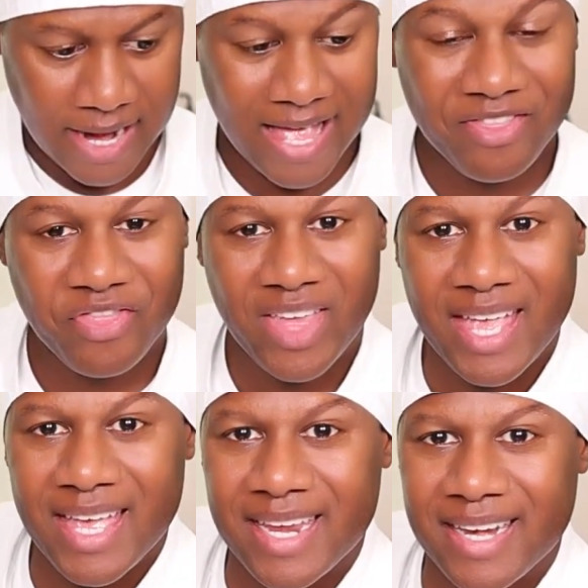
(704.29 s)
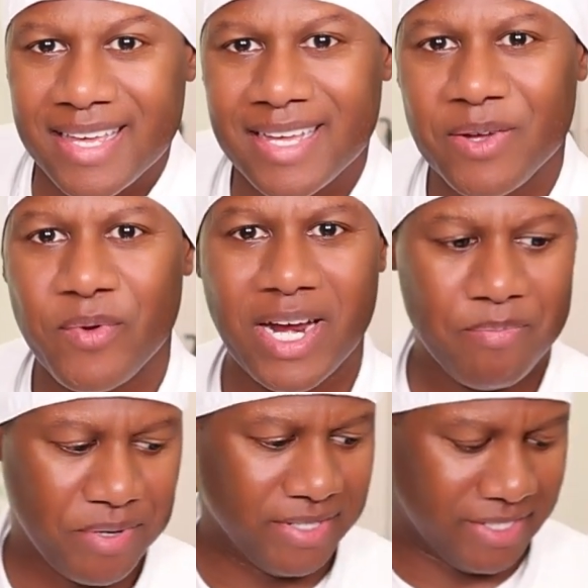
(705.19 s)
And then we're gonna
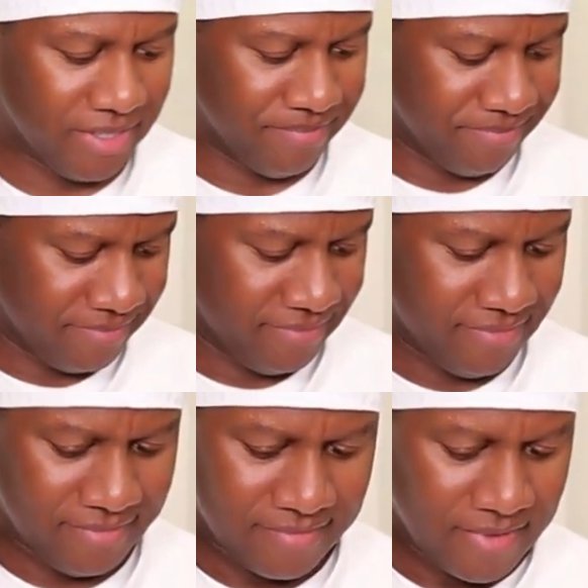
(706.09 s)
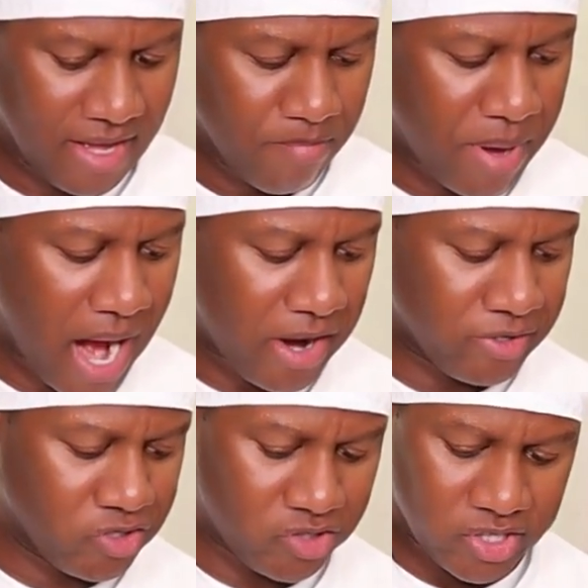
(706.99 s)
put some
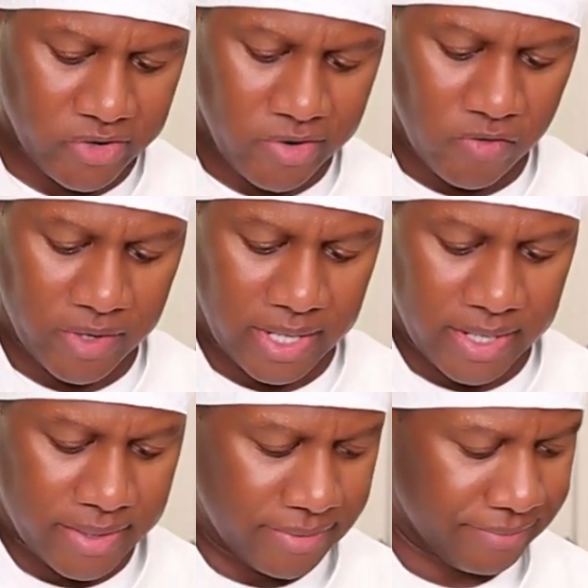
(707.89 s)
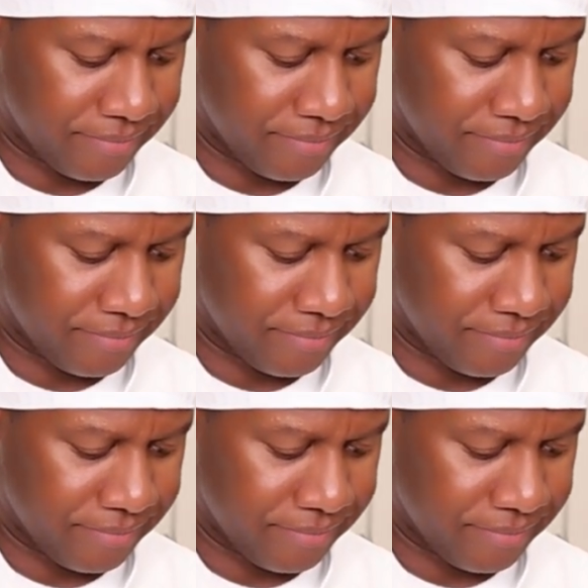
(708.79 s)
powdered sugar over here.